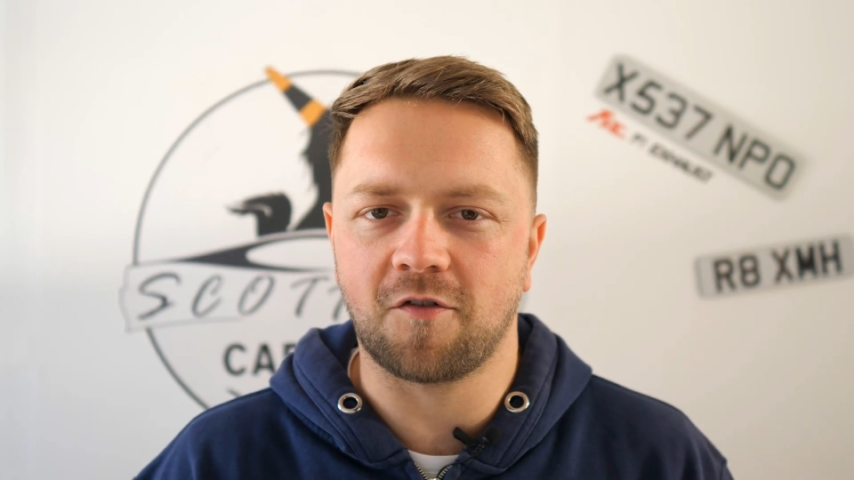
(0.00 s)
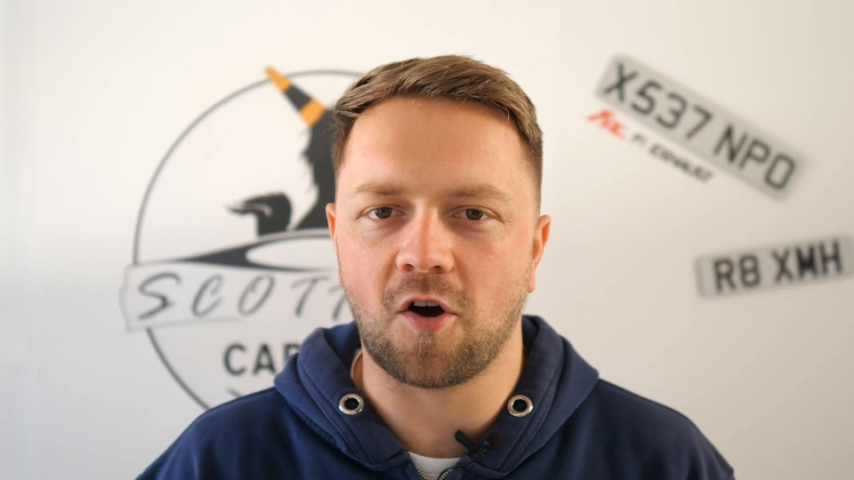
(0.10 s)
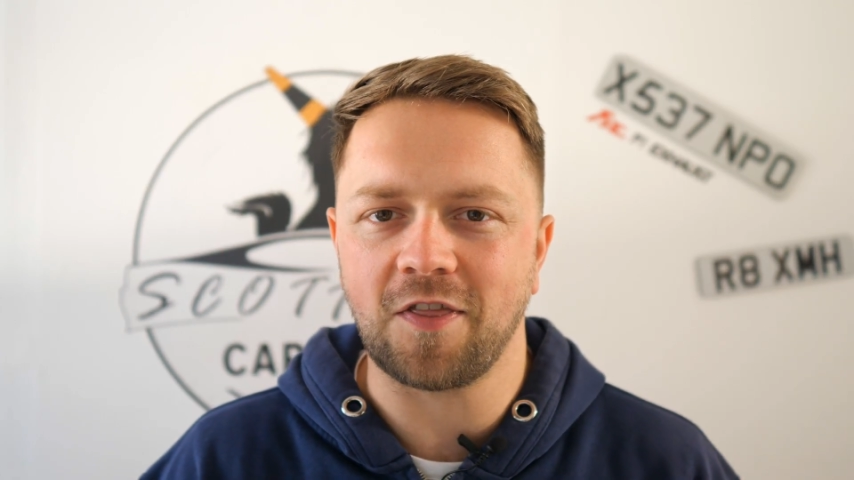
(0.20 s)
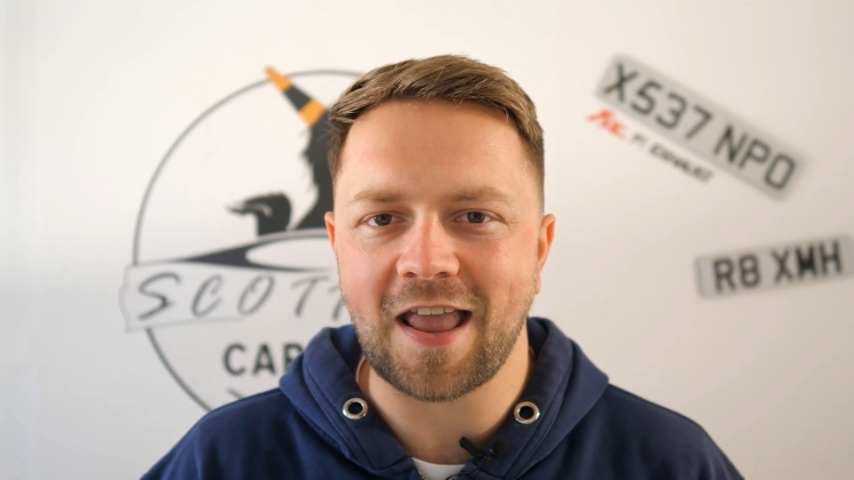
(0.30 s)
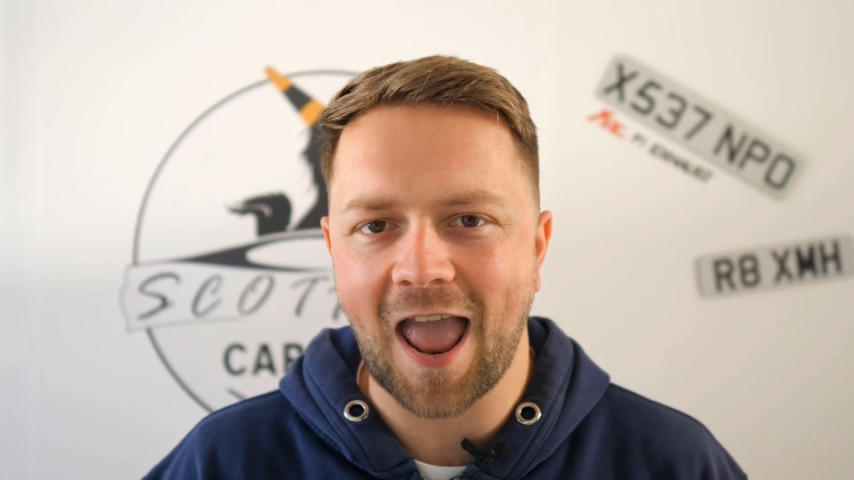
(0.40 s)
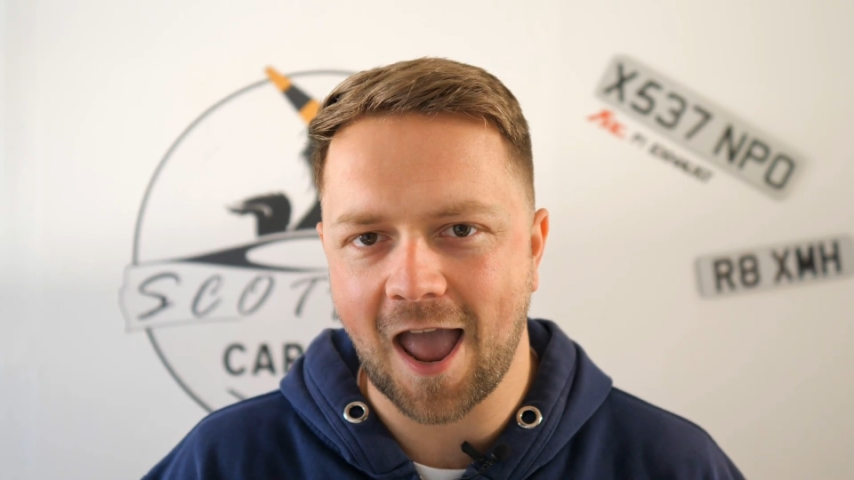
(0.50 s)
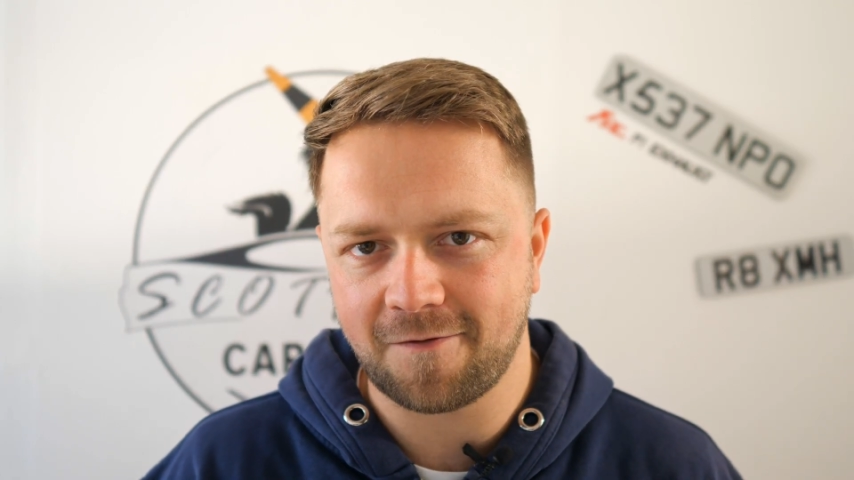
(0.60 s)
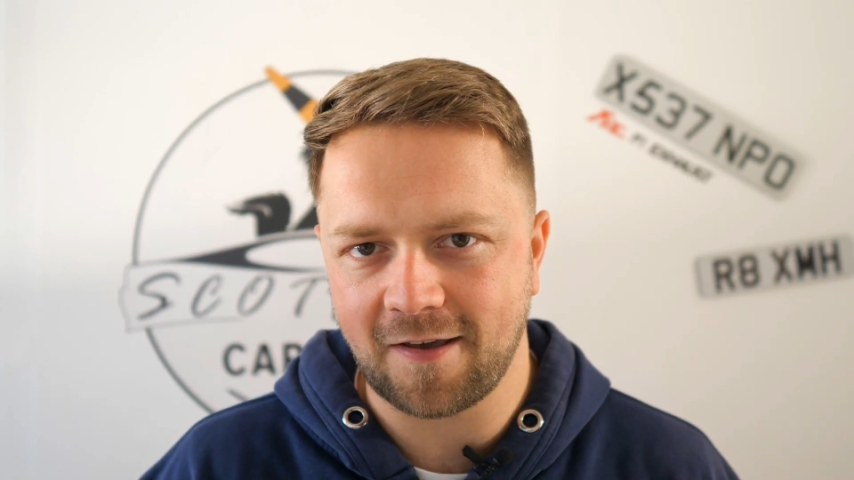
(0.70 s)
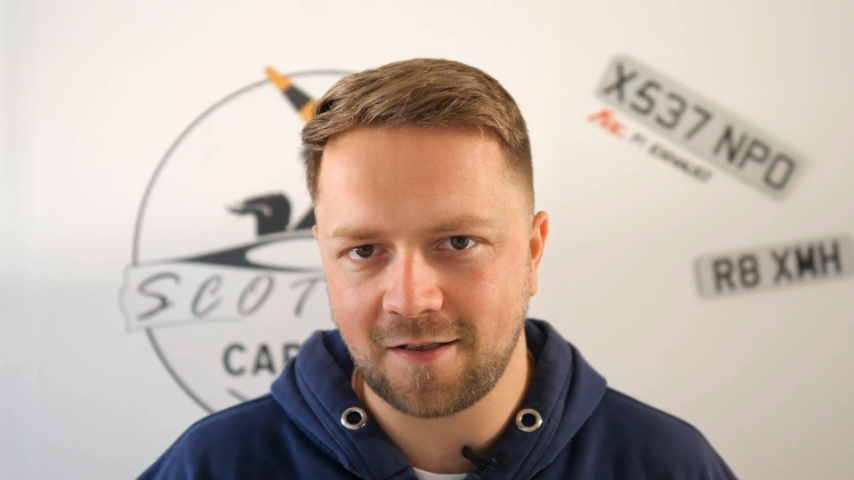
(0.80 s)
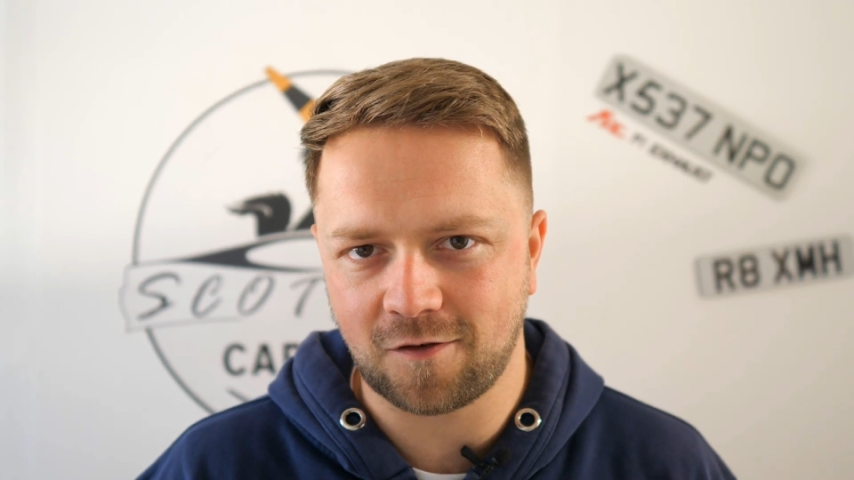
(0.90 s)
got the
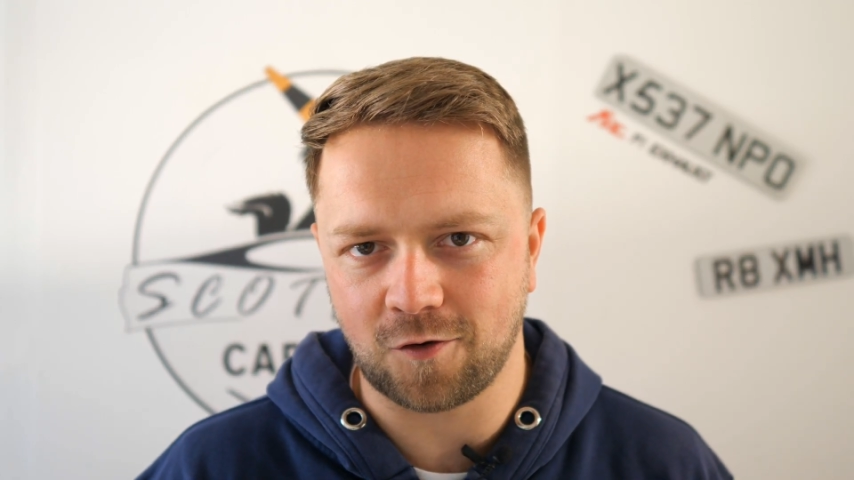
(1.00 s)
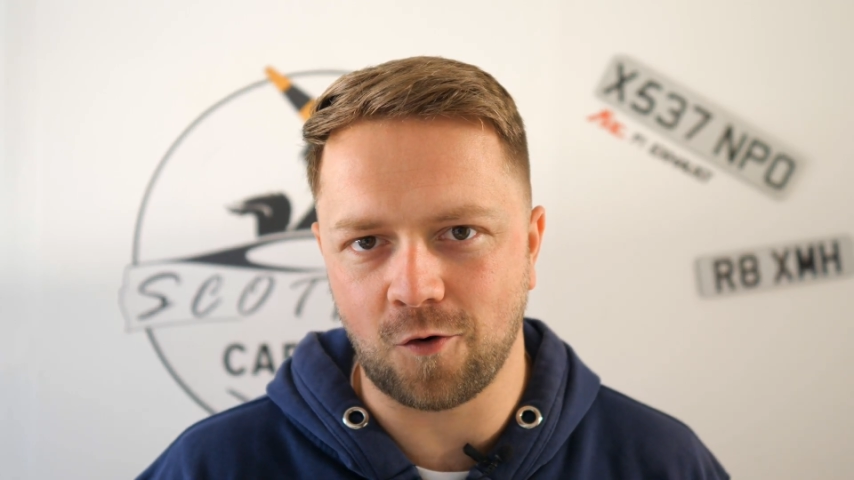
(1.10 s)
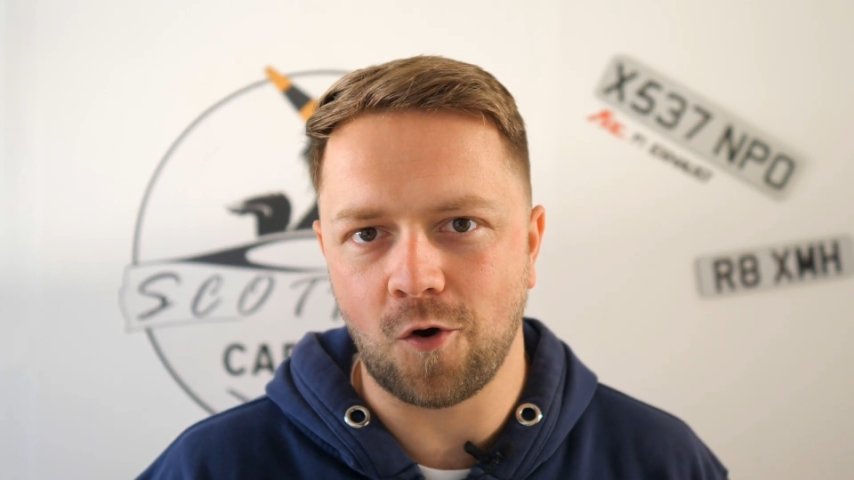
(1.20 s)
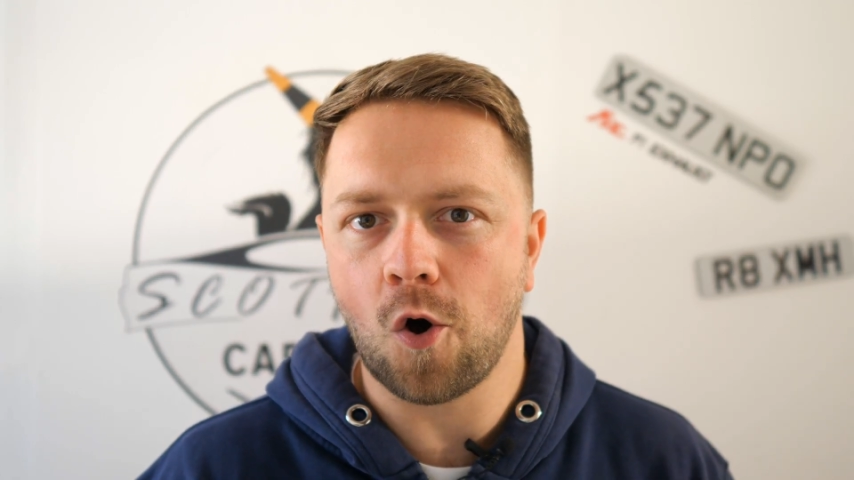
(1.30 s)
FN2